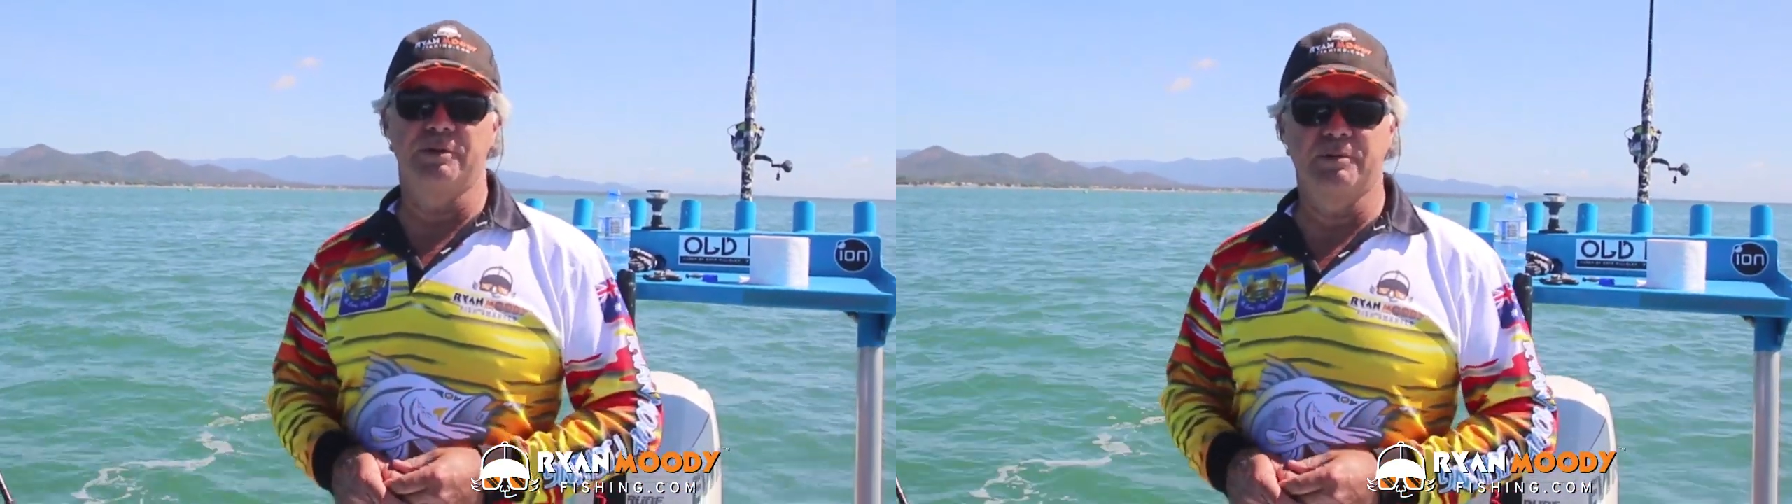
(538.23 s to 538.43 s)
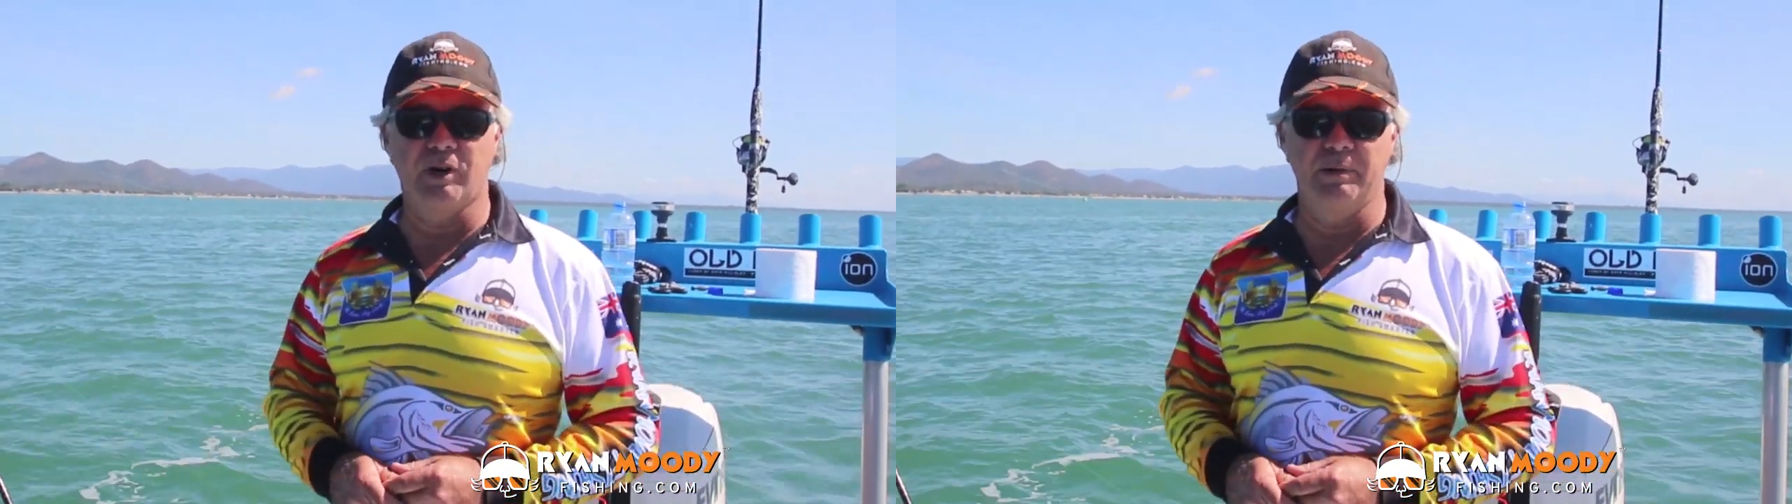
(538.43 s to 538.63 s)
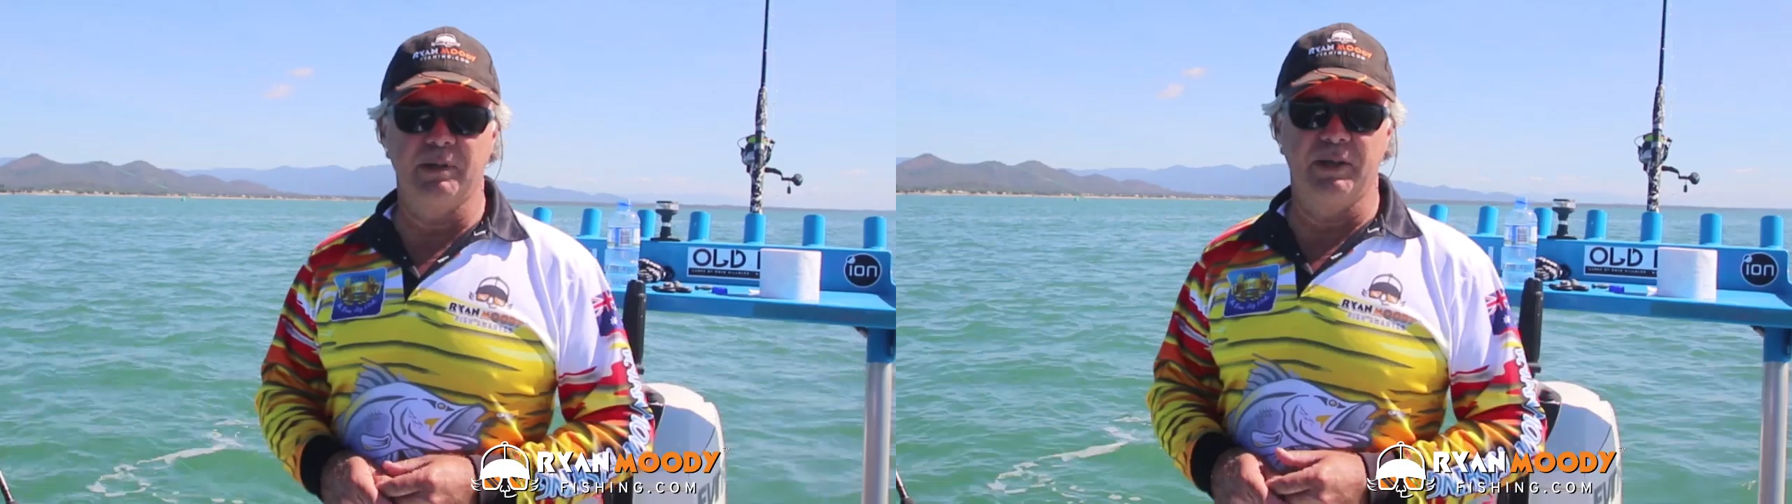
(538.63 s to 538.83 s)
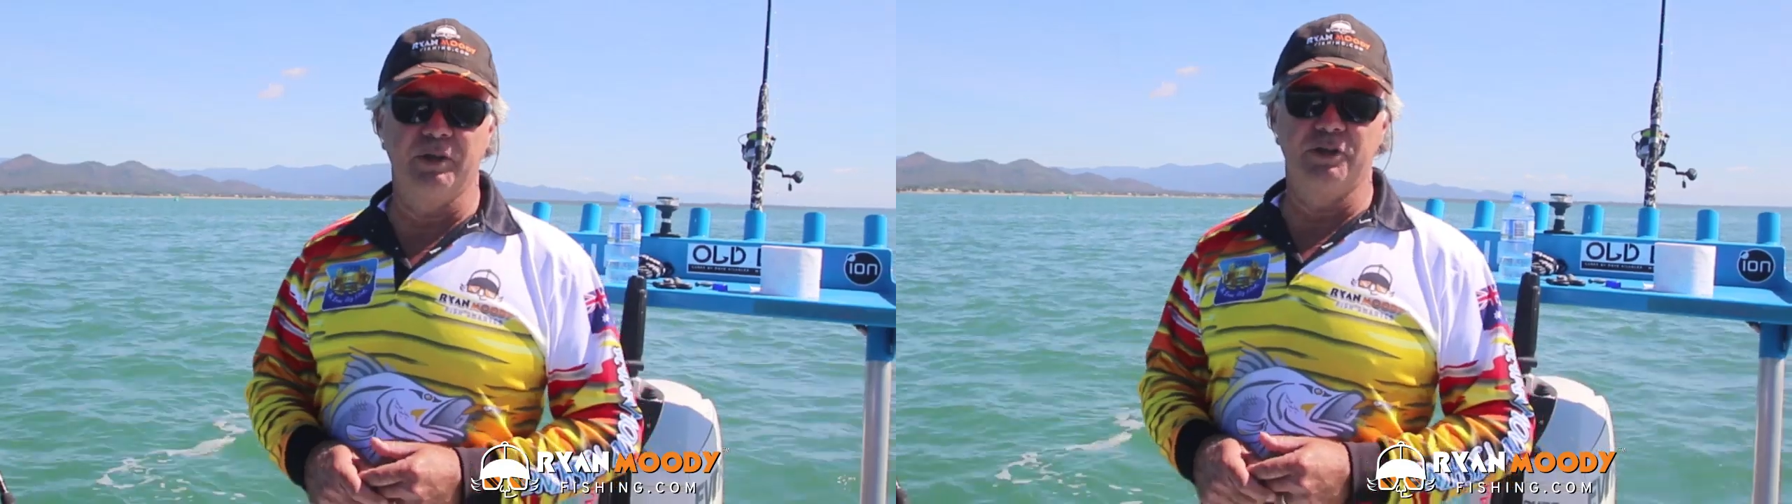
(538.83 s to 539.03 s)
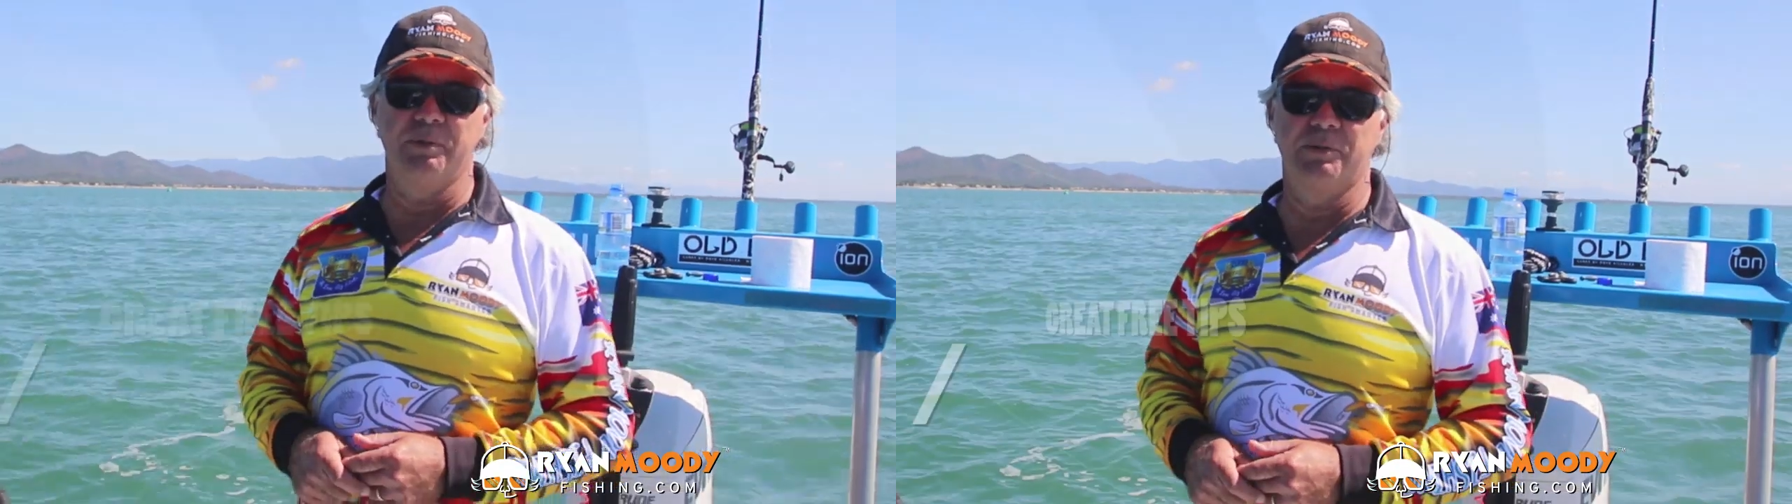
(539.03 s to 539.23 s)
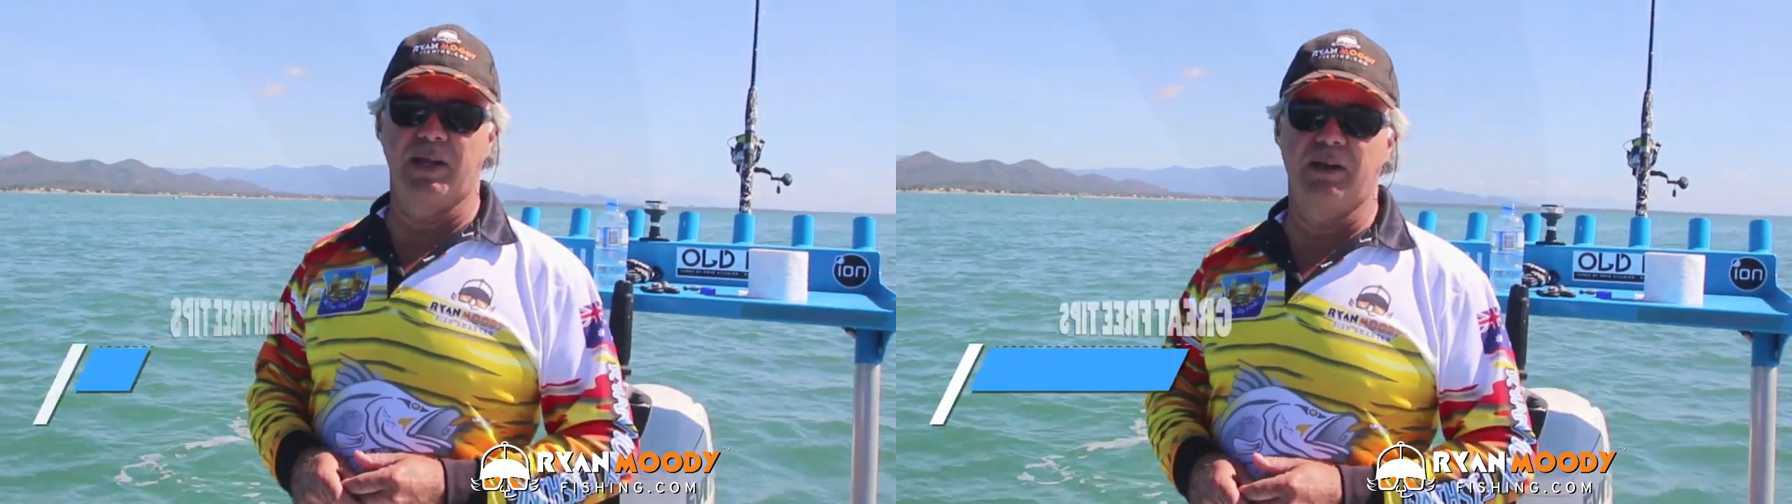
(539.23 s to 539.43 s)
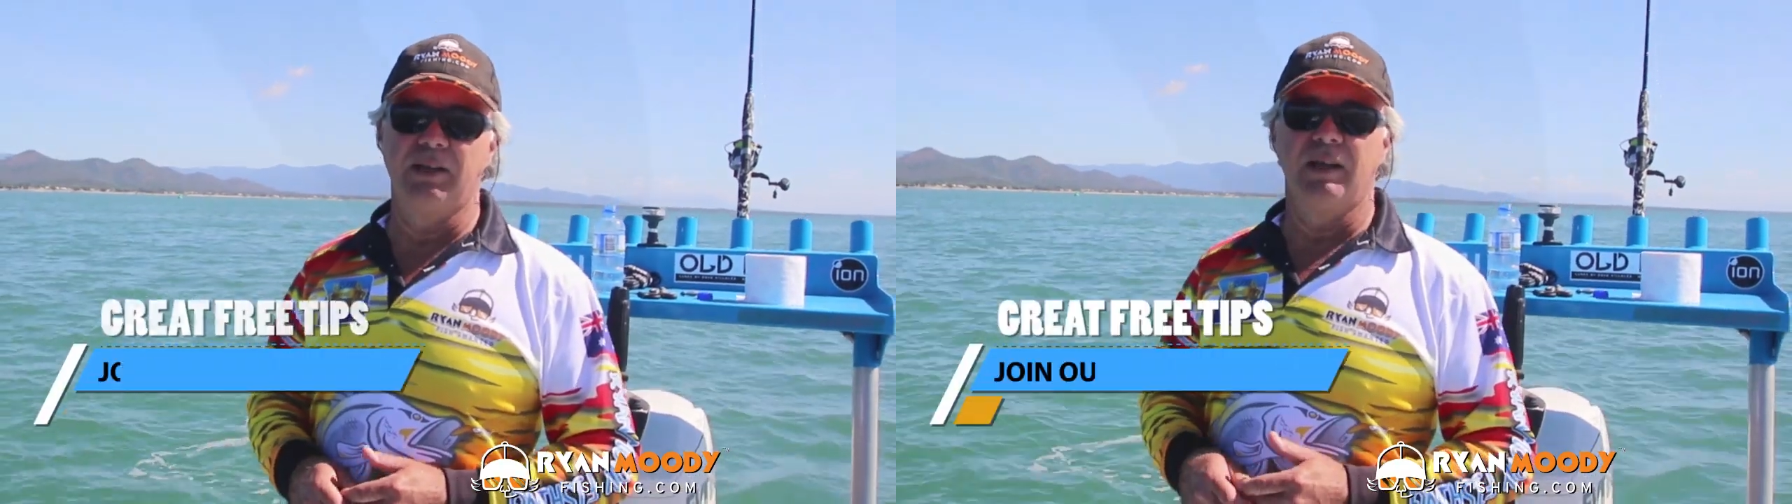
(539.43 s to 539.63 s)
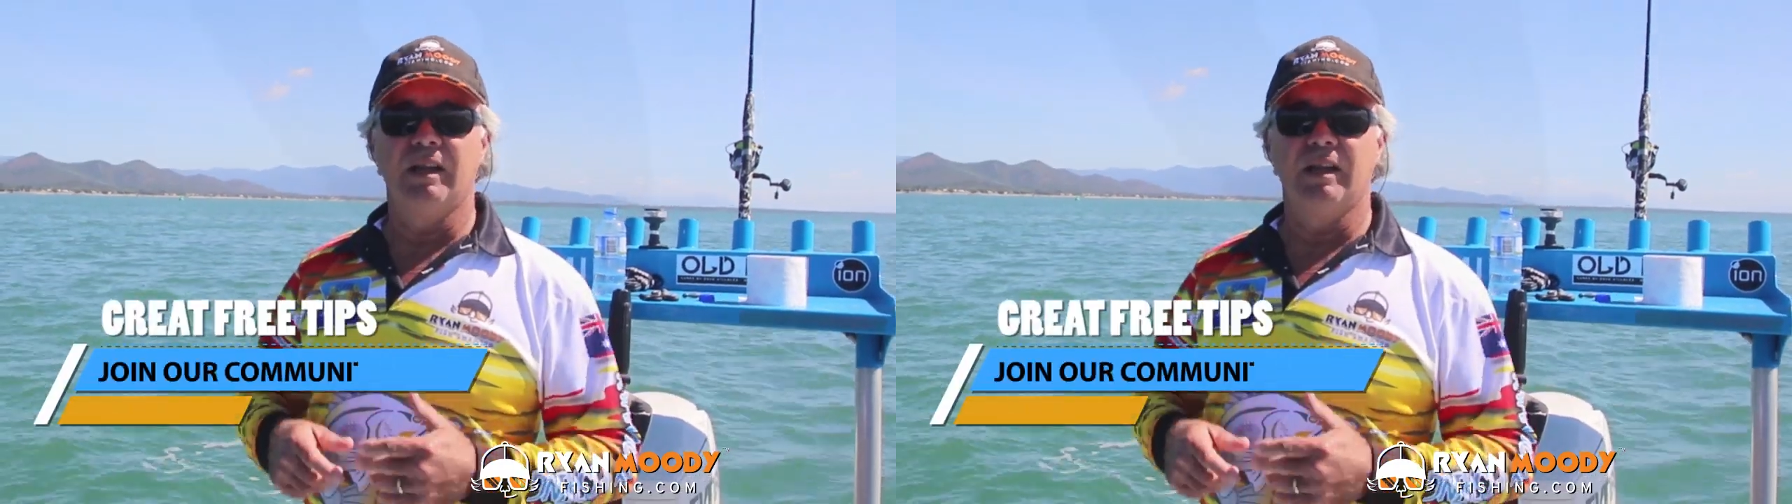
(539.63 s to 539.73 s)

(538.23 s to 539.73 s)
subscribe to our YouTube channel,